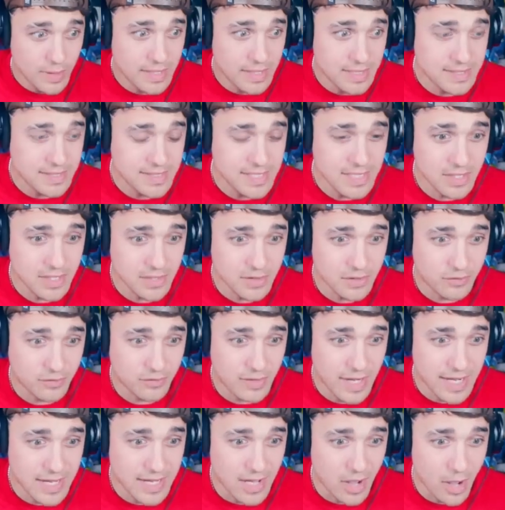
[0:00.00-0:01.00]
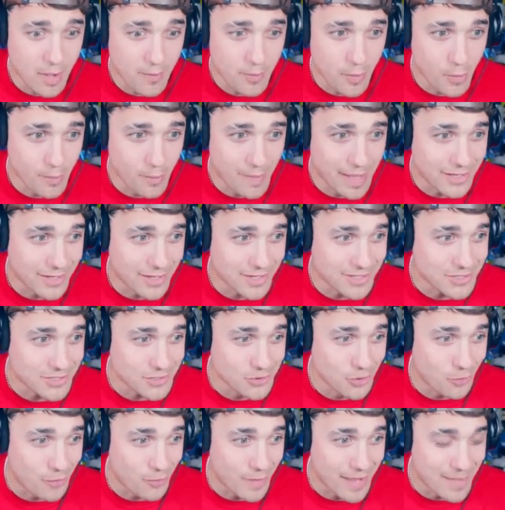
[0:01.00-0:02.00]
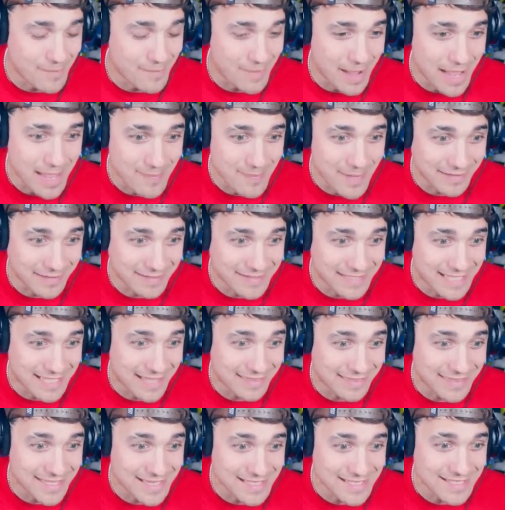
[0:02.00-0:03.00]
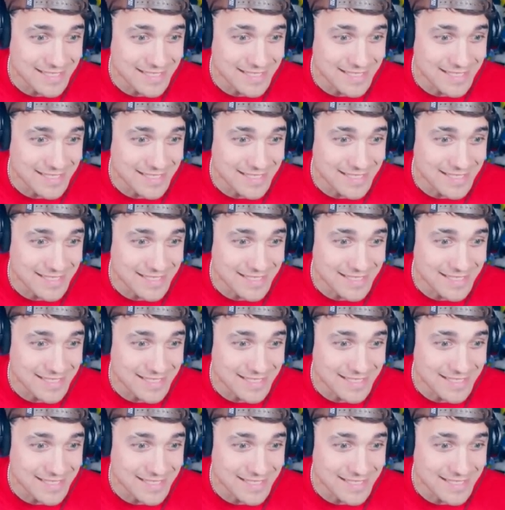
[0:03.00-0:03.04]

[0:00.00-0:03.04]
Wait, is he gonna ready up? Oh my gosh, no way. Am I about to get